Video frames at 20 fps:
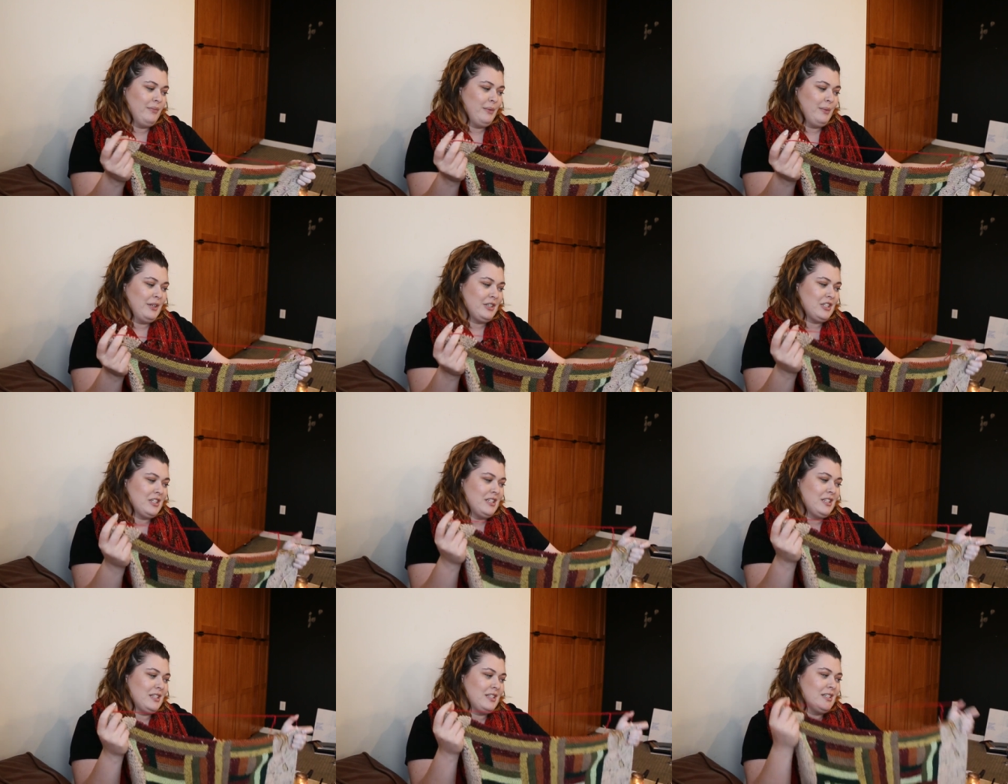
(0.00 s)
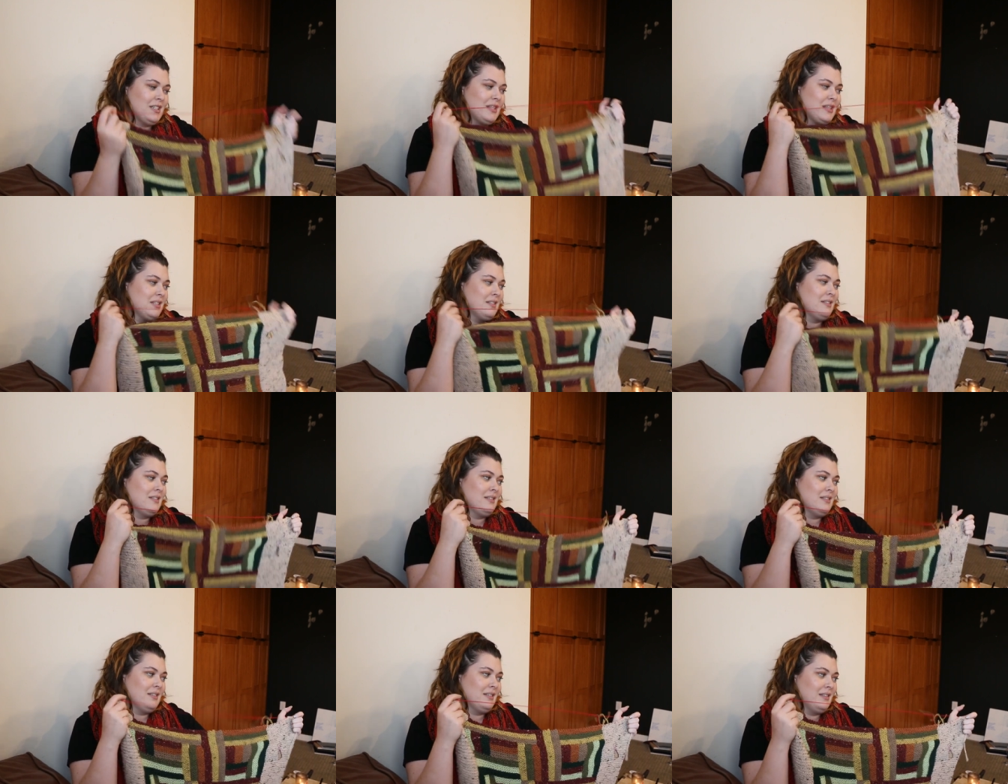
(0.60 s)
which is,
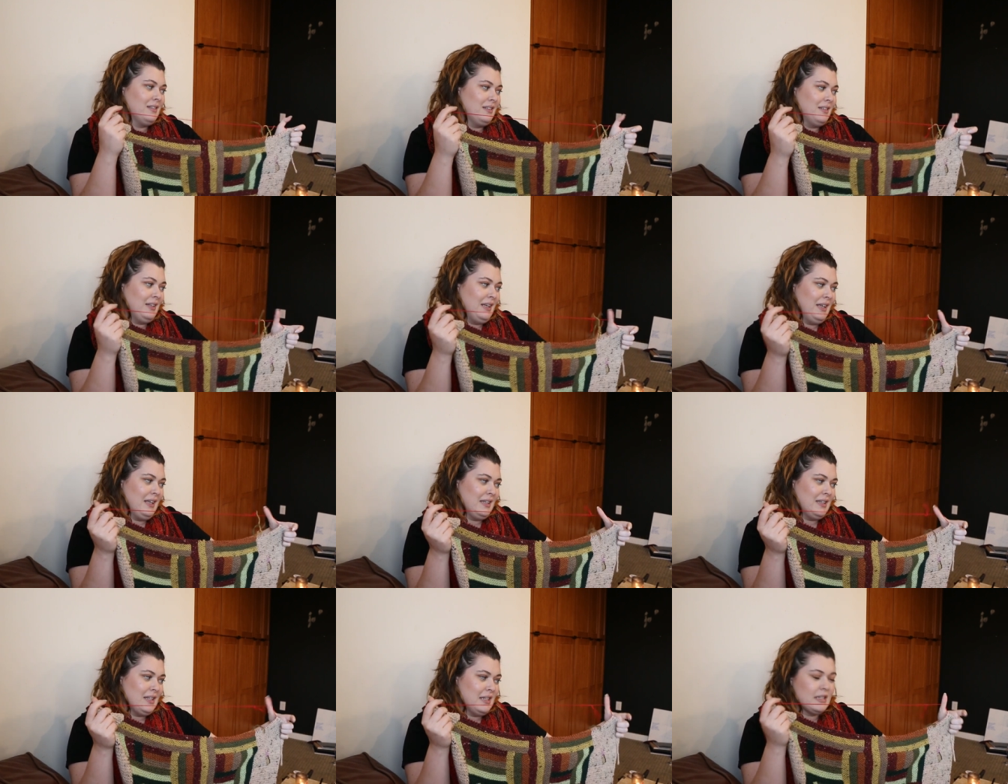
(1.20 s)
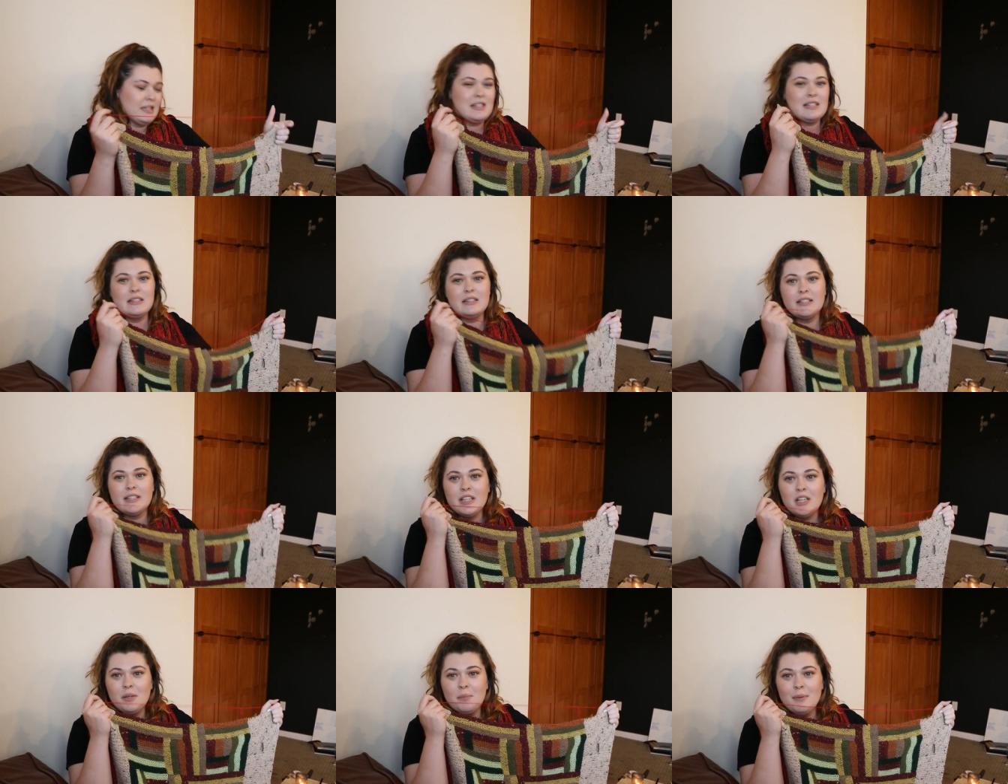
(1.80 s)
it's a
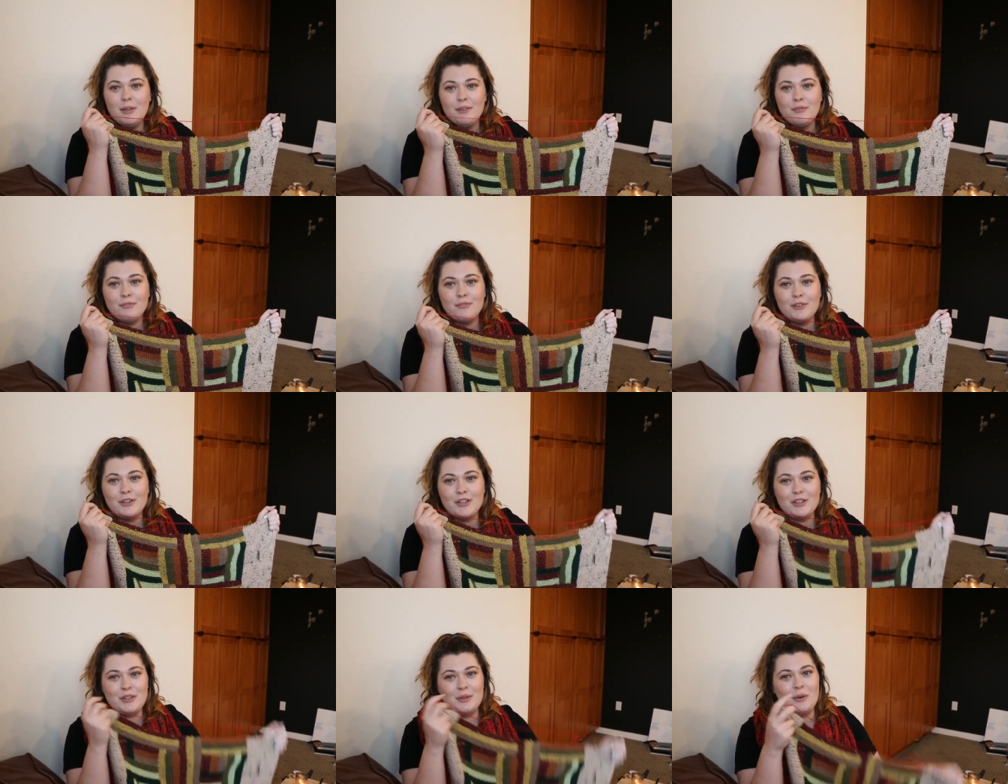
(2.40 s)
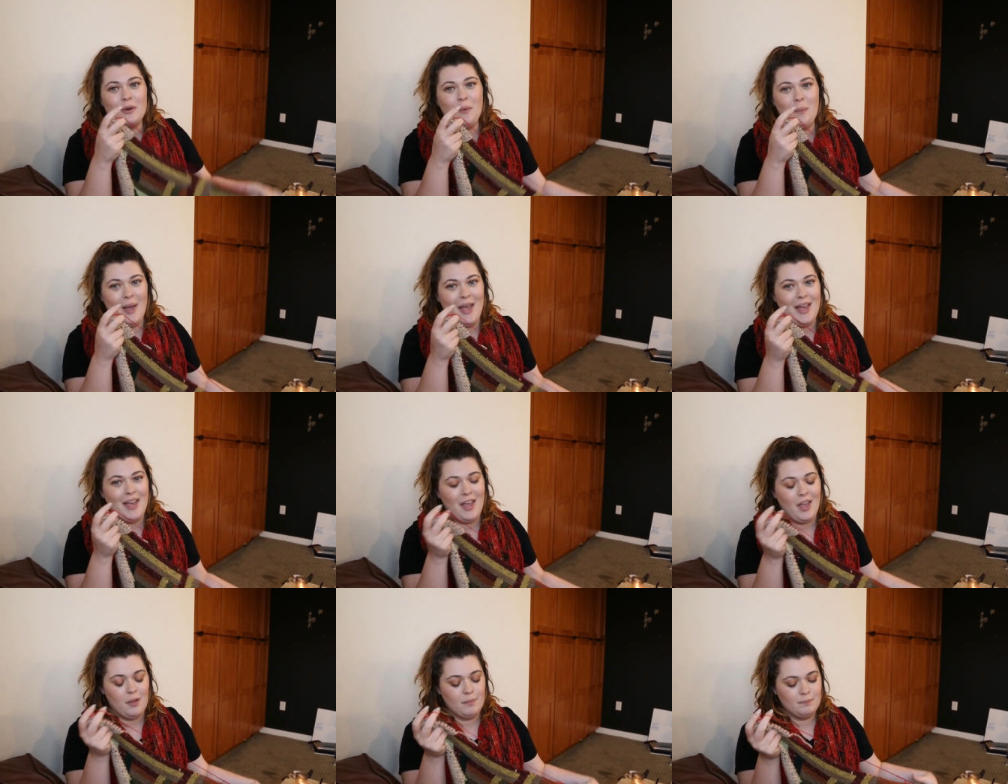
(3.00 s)
little bit further
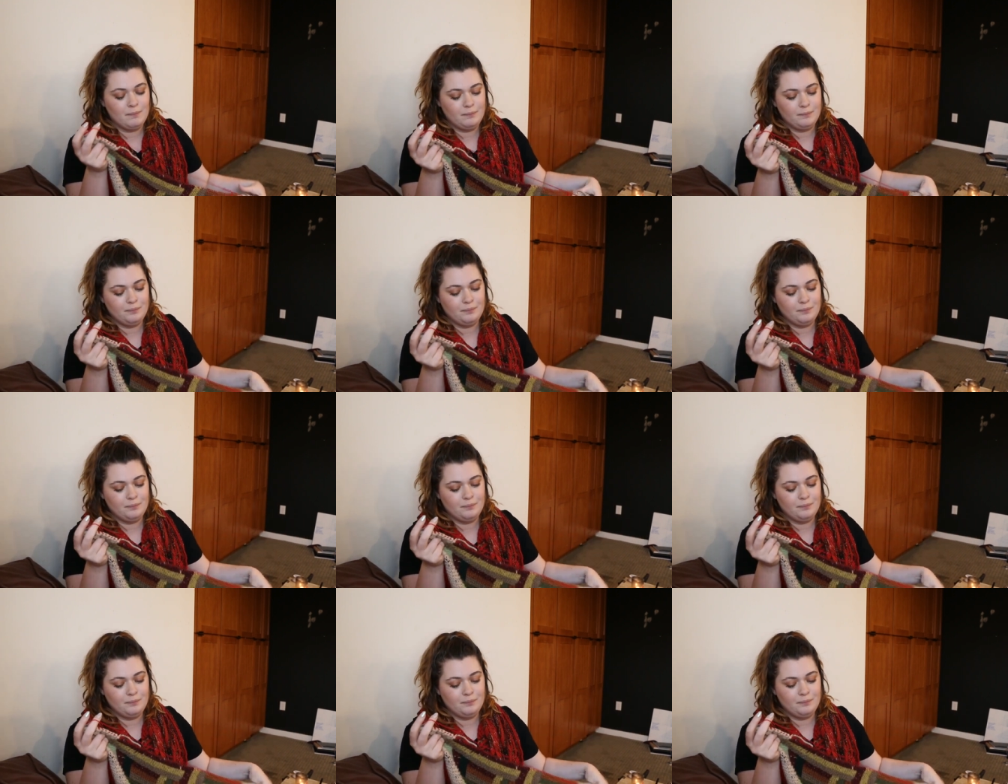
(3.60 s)
away.